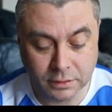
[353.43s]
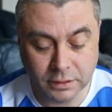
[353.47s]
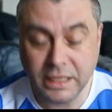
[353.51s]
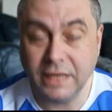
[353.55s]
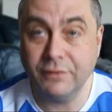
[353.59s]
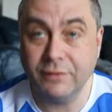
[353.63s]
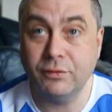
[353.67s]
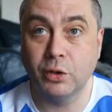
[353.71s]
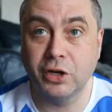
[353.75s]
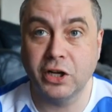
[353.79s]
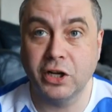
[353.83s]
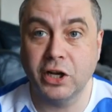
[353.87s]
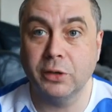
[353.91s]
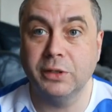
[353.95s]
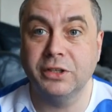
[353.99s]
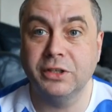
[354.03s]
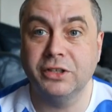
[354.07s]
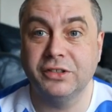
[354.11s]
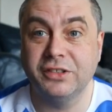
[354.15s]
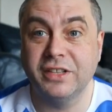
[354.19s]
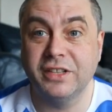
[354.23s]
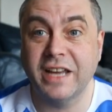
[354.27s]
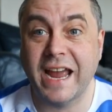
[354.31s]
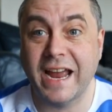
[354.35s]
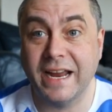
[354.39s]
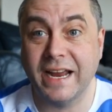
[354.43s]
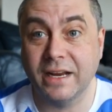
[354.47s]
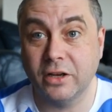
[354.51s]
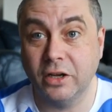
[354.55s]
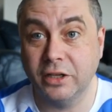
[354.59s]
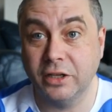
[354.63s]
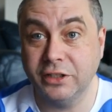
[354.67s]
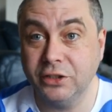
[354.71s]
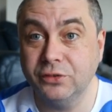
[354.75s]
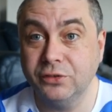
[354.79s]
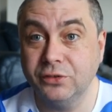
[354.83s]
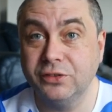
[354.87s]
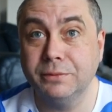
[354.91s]
If I want to go into attack, I
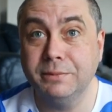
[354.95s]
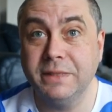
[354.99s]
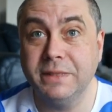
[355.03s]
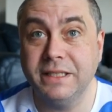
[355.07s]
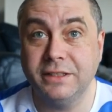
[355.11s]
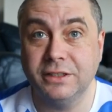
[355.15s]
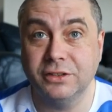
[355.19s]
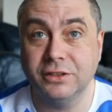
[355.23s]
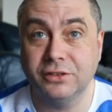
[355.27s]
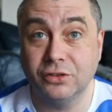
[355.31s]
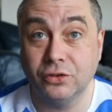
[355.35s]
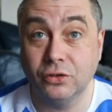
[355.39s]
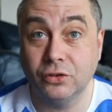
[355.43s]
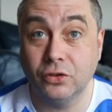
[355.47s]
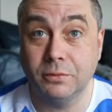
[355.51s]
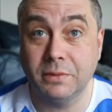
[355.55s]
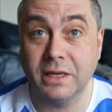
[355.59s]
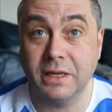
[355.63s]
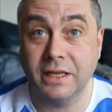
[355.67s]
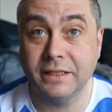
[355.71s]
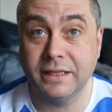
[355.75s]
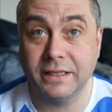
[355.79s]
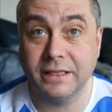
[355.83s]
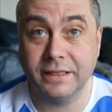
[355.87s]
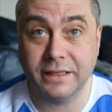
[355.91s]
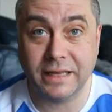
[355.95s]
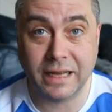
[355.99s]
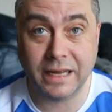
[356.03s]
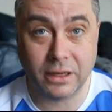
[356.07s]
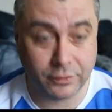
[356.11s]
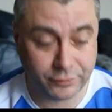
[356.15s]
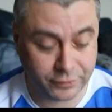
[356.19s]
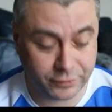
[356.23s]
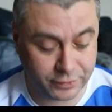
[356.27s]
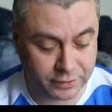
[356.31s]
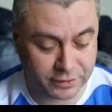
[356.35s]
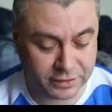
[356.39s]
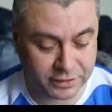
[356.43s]
use the Meteor Storm and then that
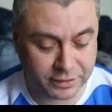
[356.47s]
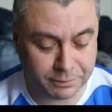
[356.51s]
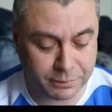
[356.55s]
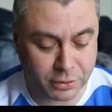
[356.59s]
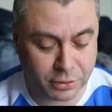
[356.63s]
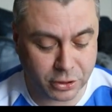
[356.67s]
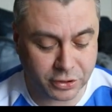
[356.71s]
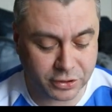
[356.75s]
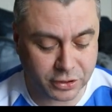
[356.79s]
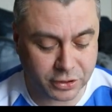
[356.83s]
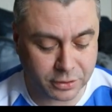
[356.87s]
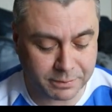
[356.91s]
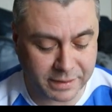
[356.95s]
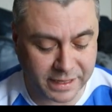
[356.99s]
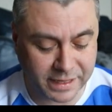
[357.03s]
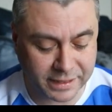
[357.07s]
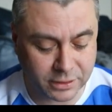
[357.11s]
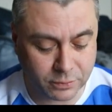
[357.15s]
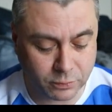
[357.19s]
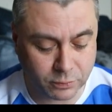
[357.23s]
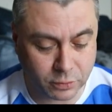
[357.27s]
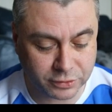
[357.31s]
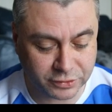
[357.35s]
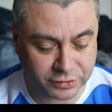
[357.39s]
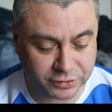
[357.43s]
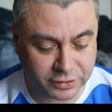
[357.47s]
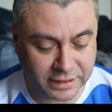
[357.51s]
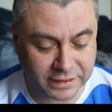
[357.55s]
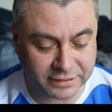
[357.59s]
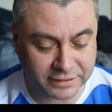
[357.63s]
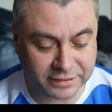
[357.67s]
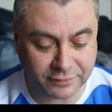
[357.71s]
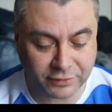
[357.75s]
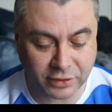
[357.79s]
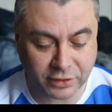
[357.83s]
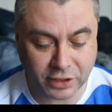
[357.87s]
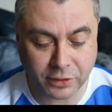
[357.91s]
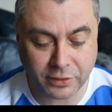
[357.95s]
other, the bird companion one. So let's
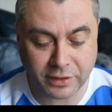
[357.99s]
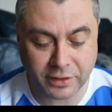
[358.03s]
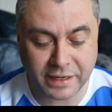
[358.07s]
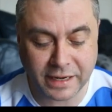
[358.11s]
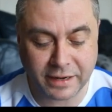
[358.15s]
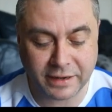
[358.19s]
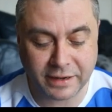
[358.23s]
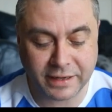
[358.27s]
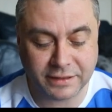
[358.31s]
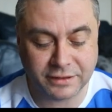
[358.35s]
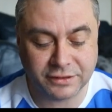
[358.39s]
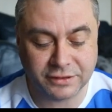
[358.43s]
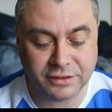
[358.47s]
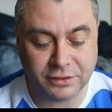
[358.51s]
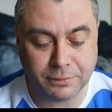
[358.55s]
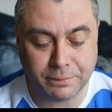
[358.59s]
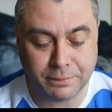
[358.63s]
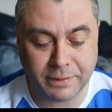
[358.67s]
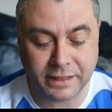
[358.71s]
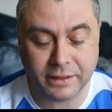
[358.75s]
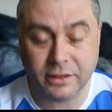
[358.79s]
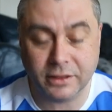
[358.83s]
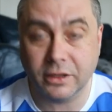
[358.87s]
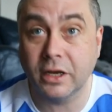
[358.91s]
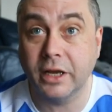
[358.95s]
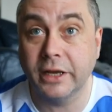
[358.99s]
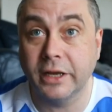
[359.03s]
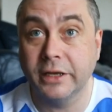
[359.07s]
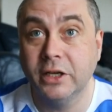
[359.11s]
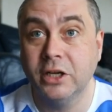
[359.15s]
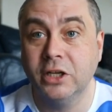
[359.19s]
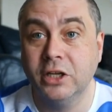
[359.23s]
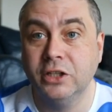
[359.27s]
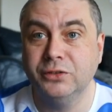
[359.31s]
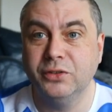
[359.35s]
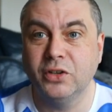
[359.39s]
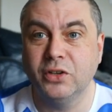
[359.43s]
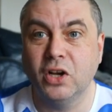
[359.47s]
have a go now against this bad guy.
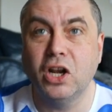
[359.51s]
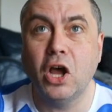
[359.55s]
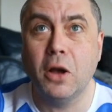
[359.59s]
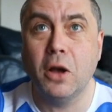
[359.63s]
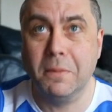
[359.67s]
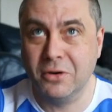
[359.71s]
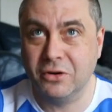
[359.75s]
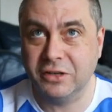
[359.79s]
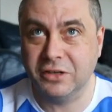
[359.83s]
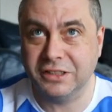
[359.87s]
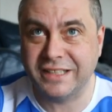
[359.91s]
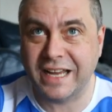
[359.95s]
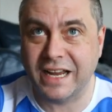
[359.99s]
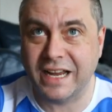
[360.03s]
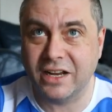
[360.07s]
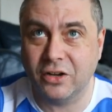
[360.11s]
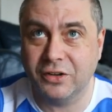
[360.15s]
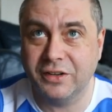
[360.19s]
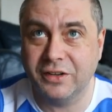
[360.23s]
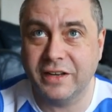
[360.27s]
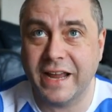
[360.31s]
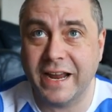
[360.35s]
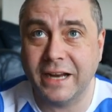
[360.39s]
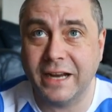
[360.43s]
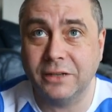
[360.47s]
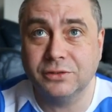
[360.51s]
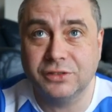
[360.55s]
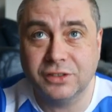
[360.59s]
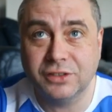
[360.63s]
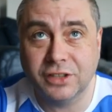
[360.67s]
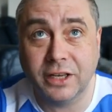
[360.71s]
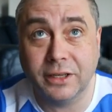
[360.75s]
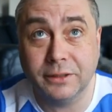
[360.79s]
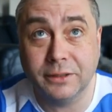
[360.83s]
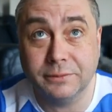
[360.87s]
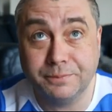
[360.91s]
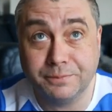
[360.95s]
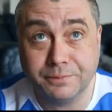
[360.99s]
So we've got a lot more attack on now,
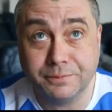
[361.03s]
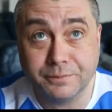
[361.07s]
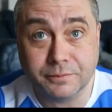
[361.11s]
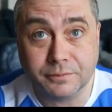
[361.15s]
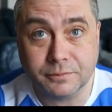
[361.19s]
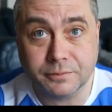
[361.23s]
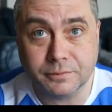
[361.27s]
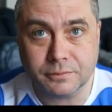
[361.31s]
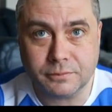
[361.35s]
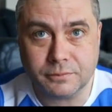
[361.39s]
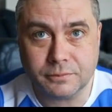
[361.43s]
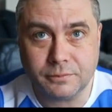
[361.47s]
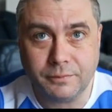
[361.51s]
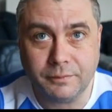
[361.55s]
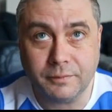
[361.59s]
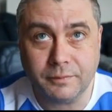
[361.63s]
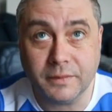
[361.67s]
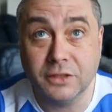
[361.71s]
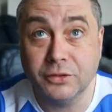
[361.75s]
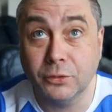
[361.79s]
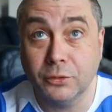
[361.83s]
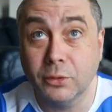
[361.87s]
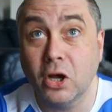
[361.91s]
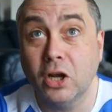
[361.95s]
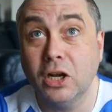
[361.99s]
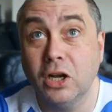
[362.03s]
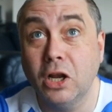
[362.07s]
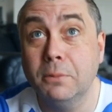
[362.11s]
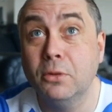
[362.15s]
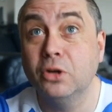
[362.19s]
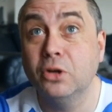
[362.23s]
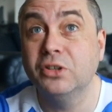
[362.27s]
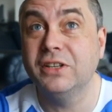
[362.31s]
so we've got a lot more